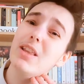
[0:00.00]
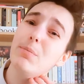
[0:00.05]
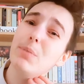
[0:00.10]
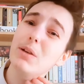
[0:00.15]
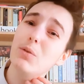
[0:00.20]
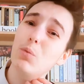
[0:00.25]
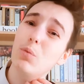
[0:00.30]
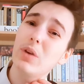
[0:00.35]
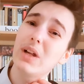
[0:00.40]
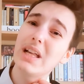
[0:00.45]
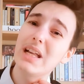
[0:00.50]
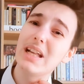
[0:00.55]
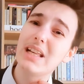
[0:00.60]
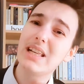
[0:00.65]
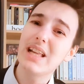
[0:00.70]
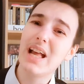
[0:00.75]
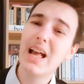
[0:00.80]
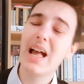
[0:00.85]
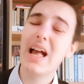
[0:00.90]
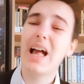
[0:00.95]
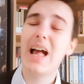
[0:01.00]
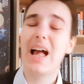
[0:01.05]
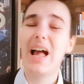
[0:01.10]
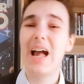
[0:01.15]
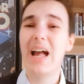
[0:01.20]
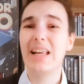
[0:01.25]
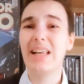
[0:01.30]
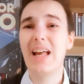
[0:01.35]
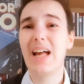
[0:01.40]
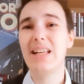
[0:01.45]
a bit weird
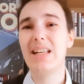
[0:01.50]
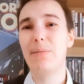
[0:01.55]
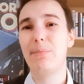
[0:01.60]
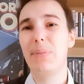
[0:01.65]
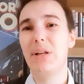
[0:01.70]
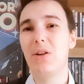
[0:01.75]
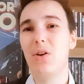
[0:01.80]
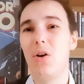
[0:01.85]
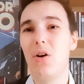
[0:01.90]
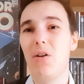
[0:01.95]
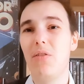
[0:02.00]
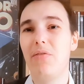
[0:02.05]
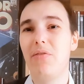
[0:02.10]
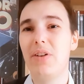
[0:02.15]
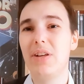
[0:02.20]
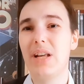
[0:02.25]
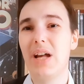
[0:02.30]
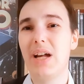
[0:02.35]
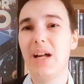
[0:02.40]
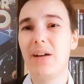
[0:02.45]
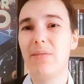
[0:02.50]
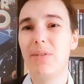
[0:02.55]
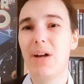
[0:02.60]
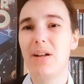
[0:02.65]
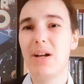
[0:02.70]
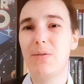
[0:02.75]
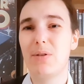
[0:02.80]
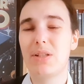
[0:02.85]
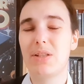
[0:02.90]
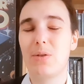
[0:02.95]
and, and a bit off and I,
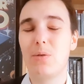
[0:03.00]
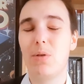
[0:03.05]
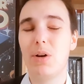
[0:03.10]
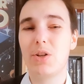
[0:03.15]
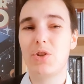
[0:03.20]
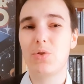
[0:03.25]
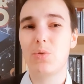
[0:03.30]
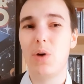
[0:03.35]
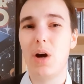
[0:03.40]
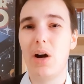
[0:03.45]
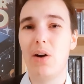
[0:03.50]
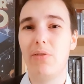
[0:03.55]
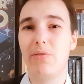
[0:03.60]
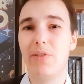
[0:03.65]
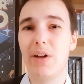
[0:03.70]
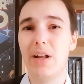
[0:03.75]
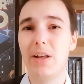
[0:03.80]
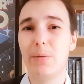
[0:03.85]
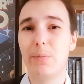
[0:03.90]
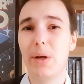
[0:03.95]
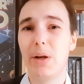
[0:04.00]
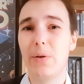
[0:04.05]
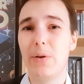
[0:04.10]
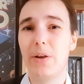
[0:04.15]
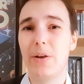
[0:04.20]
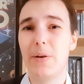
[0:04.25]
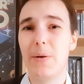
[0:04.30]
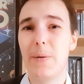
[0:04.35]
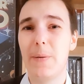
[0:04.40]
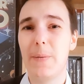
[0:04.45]
I wasn't quite sure how I felt about
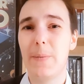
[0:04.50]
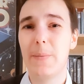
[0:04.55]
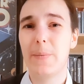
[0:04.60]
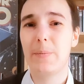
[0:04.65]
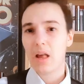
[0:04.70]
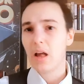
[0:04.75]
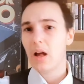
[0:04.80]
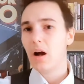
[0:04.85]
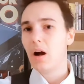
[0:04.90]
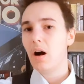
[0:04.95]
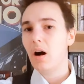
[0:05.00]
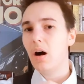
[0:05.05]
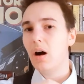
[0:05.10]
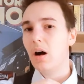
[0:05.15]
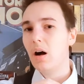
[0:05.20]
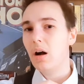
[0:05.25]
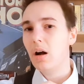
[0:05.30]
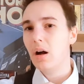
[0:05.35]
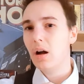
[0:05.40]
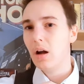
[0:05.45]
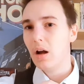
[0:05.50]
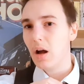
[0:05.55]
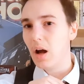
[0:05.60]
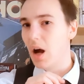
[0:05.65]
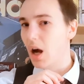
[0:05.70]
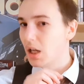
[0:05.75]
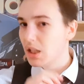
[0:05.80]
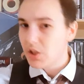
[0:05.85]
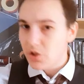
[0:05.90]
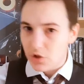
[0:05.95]
it.
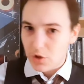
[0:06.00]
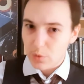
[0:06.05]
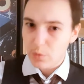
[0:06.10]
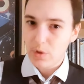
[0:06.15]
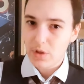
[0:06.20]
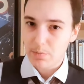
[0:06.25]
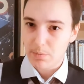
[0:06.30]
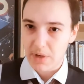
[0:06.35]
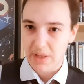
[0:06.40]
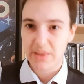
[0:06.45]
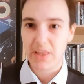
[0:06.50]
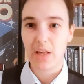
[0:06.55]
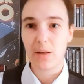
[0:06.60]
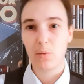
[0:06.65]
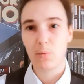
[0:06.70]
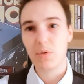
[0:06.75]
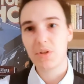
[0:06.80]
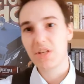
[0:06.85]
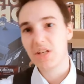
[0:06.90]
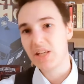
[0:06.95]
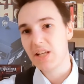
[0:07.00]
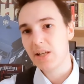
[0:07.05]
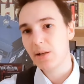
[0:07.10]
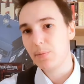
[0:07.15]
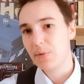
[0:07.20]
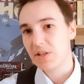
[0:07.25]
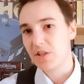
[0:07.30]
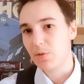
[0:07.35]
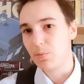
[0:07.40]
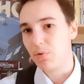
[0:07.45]
I do admit that it was a little
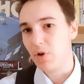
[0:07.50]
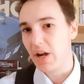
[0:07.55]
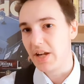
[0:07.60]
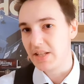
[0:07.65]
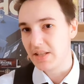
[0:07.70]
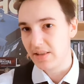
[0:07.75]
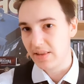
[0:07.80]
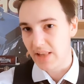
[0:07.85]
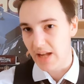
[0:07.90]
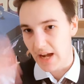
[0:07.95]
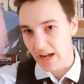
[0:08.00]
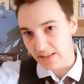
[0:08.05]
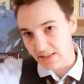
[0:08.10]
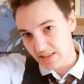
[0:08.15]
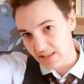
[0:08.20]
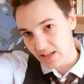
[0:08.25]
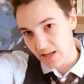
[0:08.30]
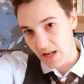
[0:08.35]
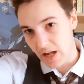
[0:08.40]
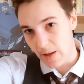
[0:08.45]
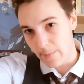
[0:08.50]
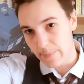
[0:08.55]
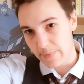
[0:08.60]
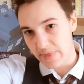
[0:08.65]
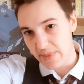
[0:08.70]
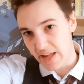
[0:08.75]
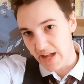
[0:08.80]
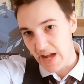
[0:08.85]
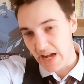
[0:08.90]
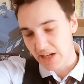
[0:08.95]
bit surprising that um,
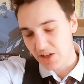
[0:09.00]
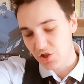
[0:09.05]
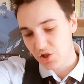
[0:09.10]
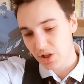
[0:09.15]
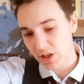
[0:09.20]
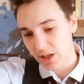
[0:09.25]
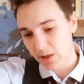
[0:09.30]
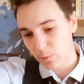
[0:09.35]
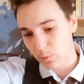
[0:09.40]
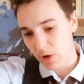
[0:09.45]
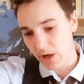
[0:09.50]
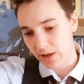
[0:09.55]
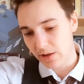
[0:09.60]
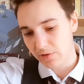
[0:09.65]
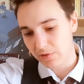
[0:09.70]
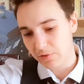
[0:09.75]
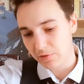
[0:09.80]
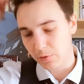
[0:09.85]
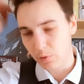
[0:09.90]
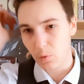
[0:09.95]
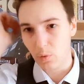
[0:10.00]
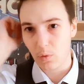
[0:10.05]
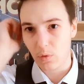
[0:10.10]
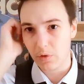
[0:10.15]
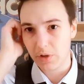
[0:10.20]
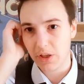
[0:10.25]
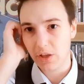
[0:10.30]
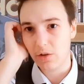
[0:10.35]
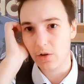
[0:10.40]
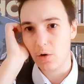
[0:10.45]
they actually went for,
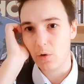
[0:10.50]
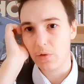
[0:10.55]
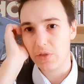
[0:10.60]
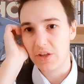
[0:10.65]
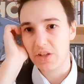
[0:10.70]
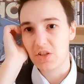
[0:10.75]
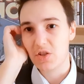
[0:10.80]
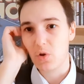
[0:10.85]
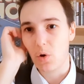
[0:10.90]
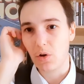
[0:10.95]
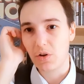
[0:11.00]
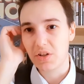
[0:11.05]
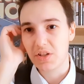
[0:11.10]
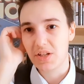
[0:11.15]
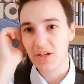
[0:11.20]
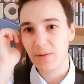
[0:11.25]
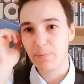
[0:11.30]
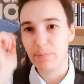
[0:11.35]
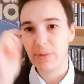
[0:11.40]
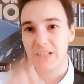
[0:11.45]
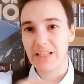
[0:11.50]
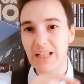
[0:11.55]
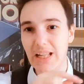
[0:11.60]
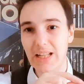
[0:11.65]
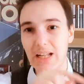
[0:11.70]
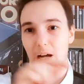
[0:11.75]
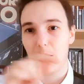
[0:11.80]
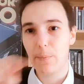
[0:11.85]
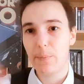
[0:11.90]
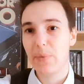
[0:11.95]
you know, the doctor
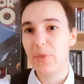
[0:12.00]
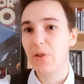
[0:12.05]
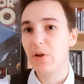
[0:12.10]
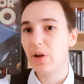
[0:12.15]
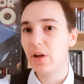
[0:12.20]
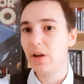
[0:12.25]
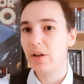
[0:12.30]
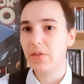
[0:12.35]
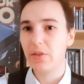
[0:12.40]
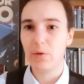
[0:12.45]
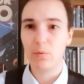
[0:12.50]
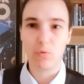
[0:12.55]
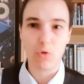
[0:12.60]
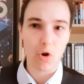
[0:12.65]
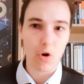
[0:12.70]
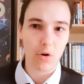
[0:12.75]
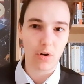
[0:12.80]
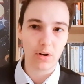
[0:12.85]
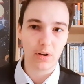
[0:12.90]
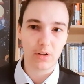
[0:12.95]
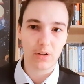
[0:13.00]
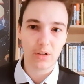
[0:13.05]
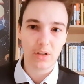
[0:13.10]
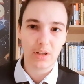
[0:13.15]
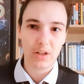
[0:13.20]
picking up the, the wrong